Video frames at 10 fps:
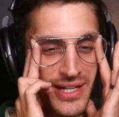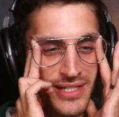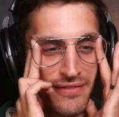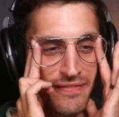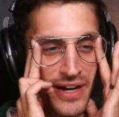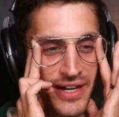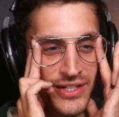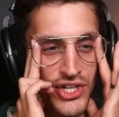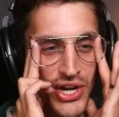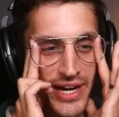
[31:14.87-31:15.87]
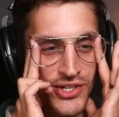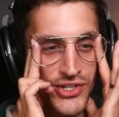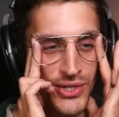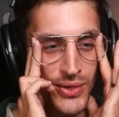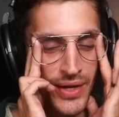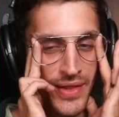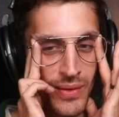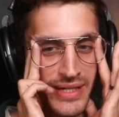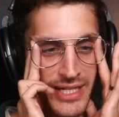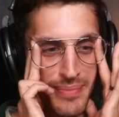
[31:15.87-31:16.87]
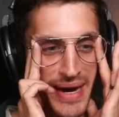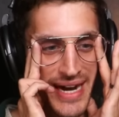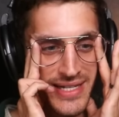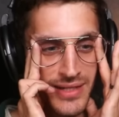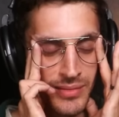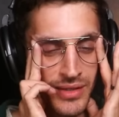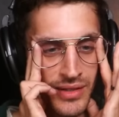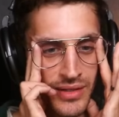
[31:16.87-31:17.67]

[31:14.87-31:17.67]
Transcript: and doesn't fucking change tune and then we despise him.